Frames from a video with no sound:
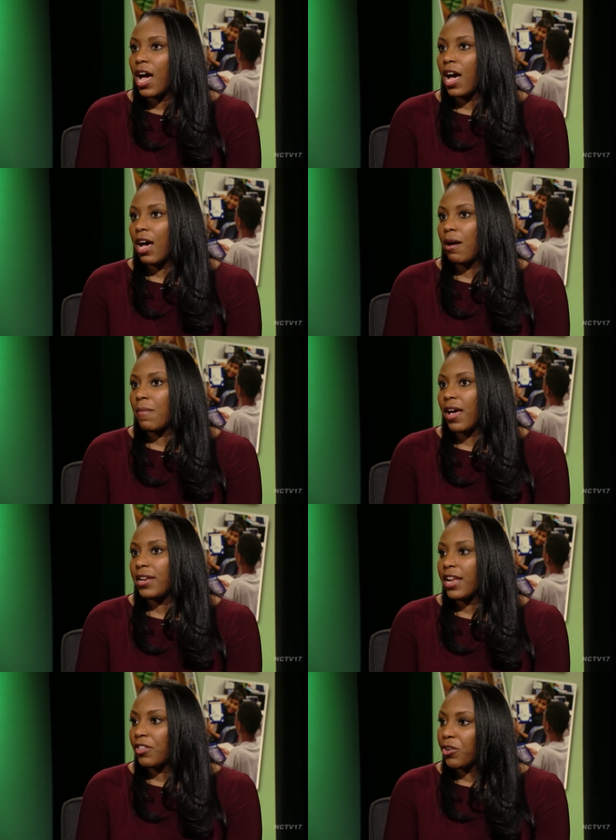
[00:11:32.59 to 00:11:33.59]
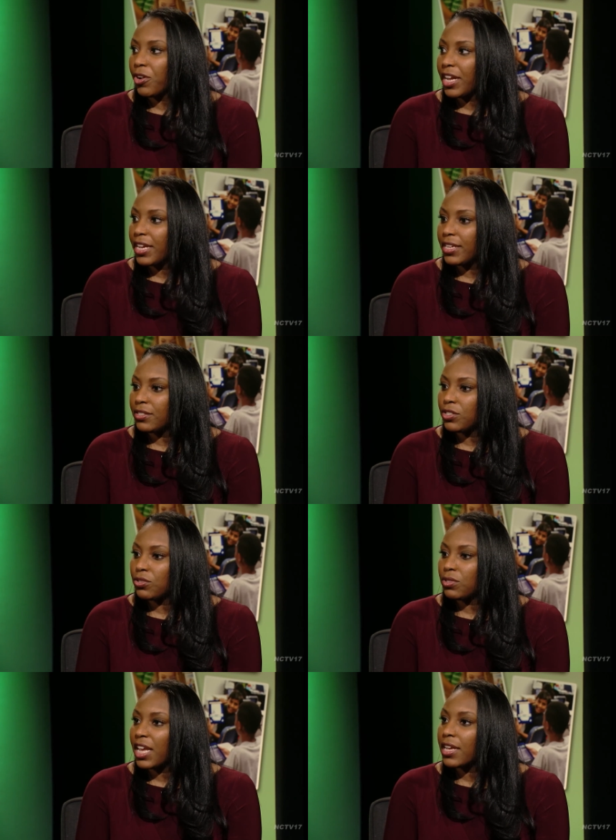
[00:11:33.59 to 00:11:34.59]
Um, another is
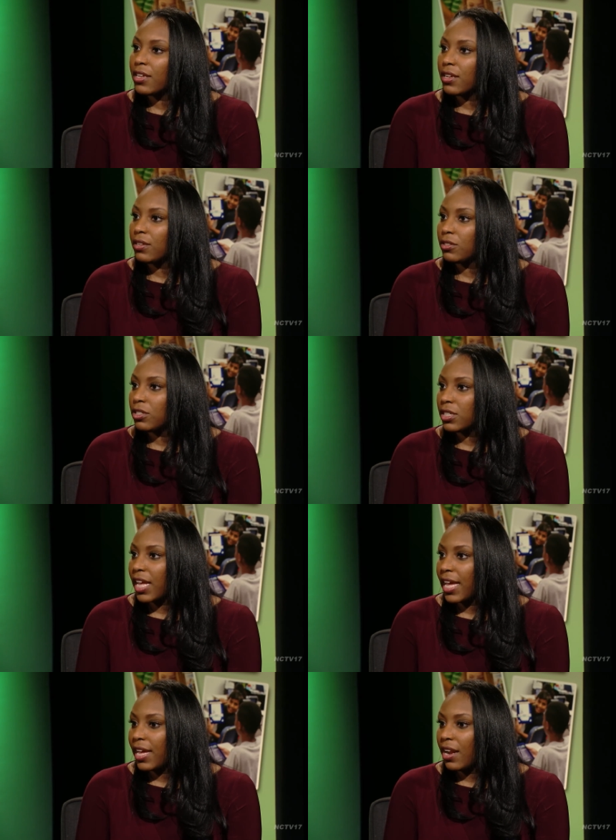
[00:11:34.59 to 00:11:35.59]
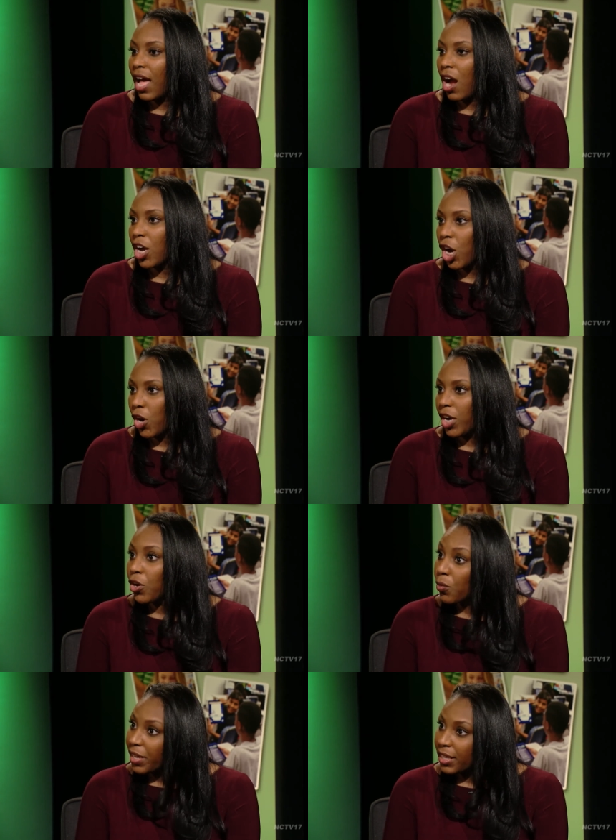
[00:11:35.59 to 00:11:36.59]
to take a, a, look at our current
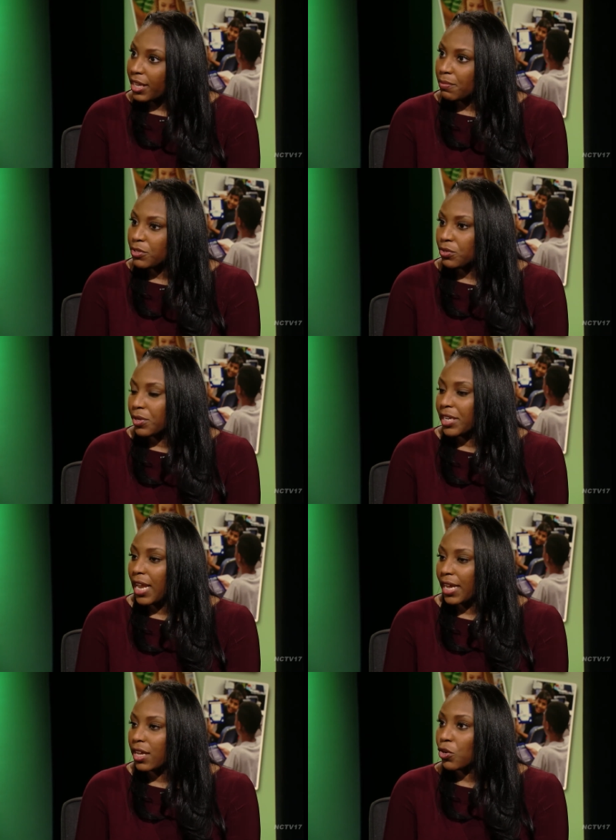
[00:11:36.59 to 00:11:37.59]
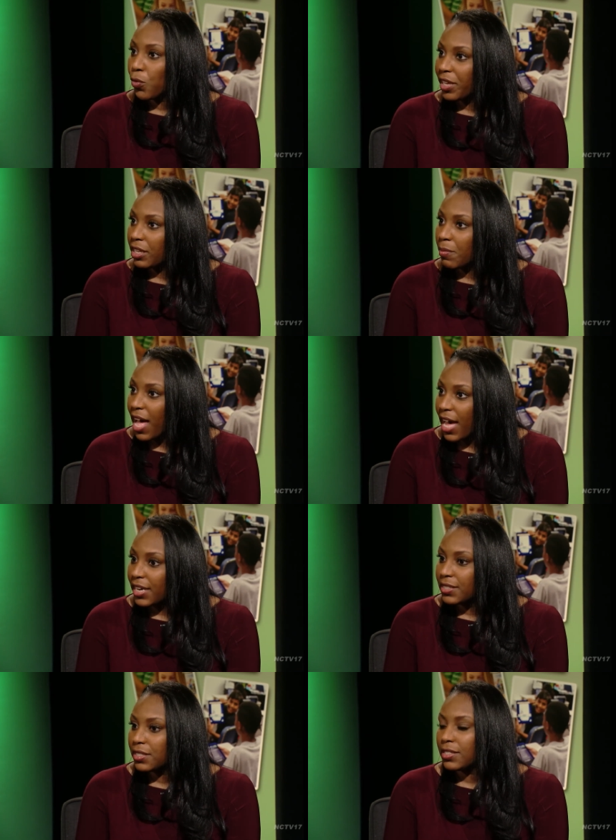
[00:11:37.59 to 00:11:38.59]
curriculum, doing like a curriculum
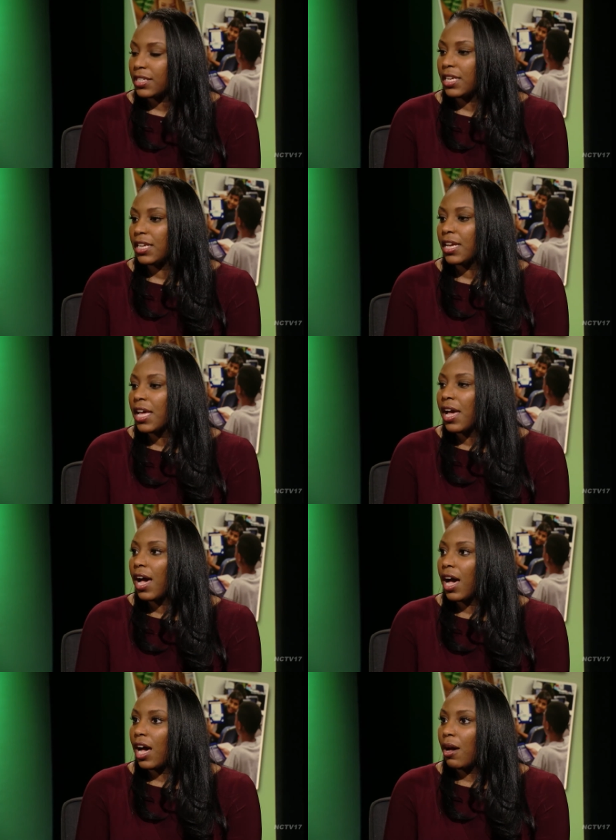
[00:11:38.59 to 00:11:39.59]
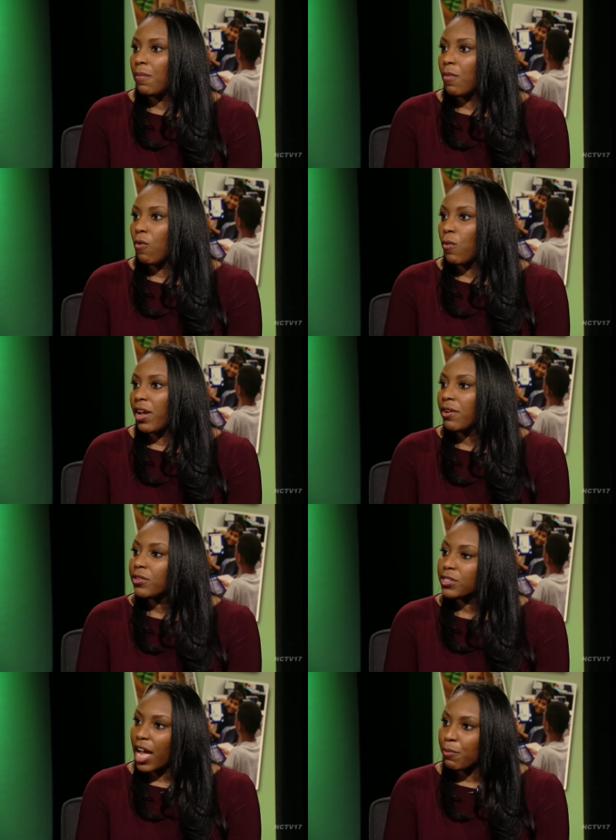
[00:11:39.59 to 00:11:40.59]
audit to see um, where
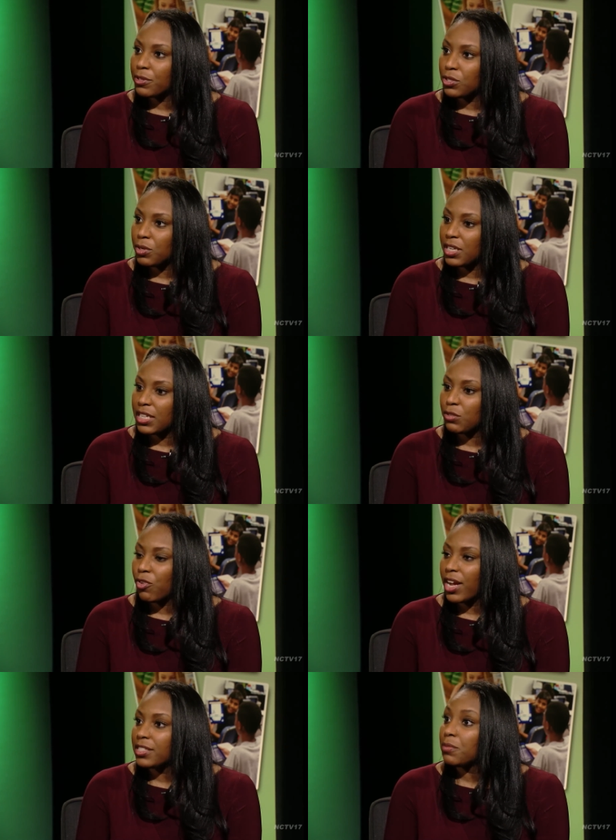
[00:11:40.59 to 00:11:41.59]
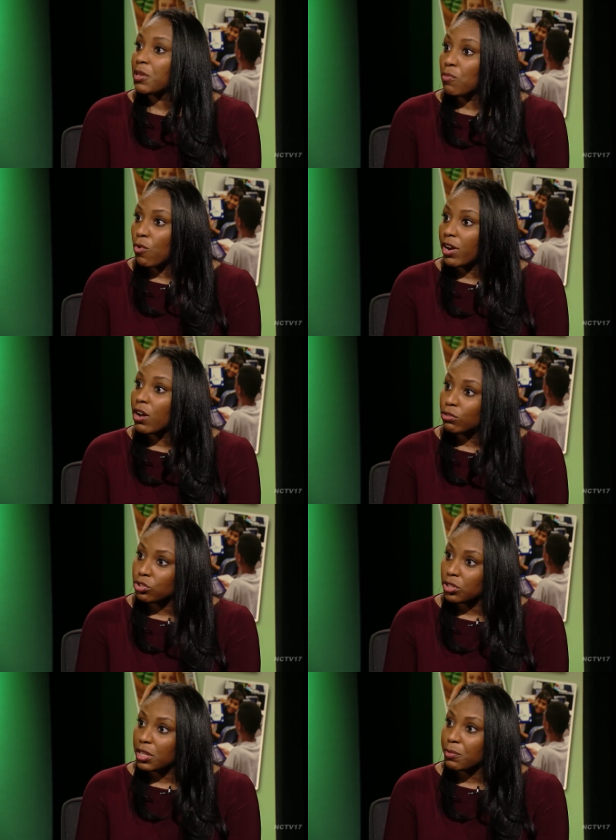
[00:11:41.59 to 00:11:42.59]
those opportunities for us to be more
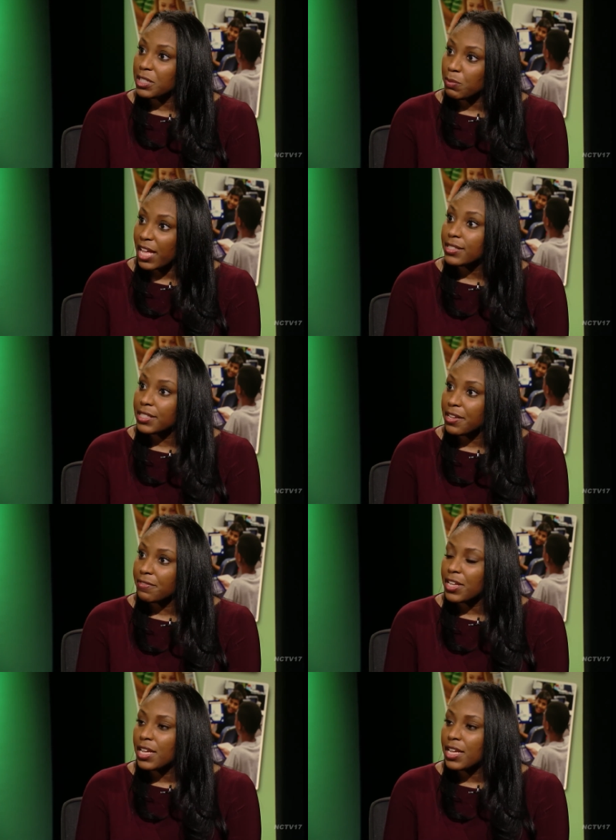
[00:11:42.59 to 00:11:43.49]
culturally responsive.